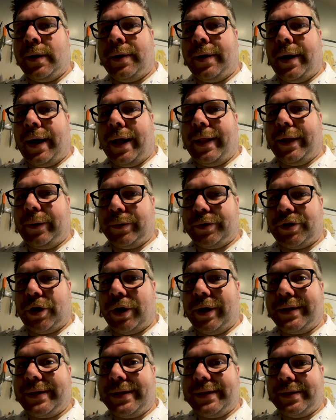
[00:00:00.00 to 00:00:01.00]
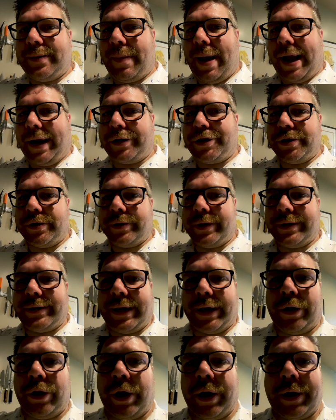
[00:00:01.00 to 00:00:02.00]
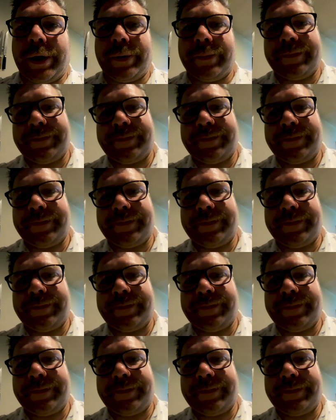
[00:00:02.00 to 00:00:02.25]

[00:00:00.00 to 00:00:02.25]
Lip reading: I think we're starting to see some action. Let's take a look.